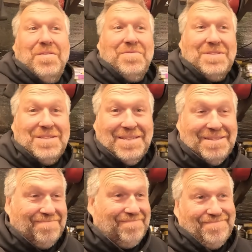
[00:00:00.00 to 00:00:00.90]
obviously
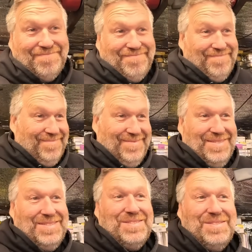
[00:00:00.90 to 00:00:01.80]

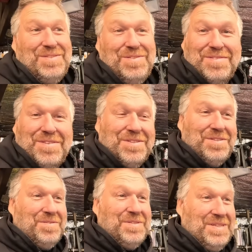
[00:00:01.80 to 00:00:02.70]
all I've
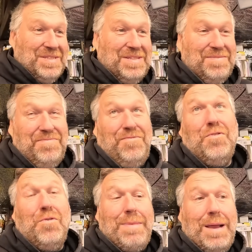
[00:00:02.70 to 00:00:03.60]
got to do is the
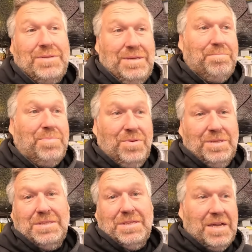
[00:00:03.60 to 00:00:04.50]
4 mounting
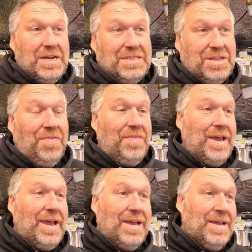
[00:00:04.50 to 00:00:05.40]
points, and it's on
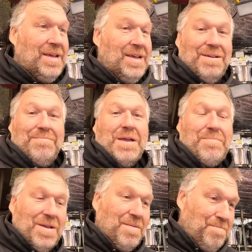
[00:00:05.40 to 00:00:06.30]
there, and
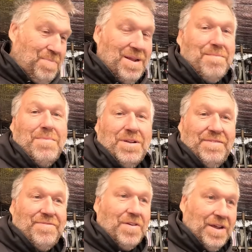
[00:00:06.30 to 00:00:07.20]
maybe a bit of
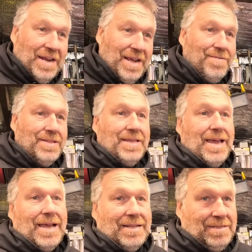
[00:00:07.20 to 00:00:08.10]
modifying here and
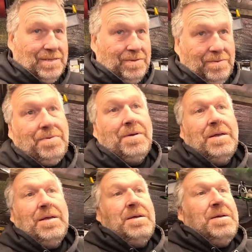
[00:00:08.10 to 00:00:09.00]
there to
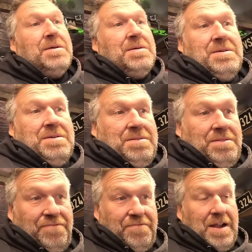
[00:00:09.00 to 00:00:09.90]

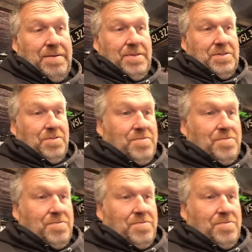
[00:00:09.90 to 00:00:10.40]
the frame that's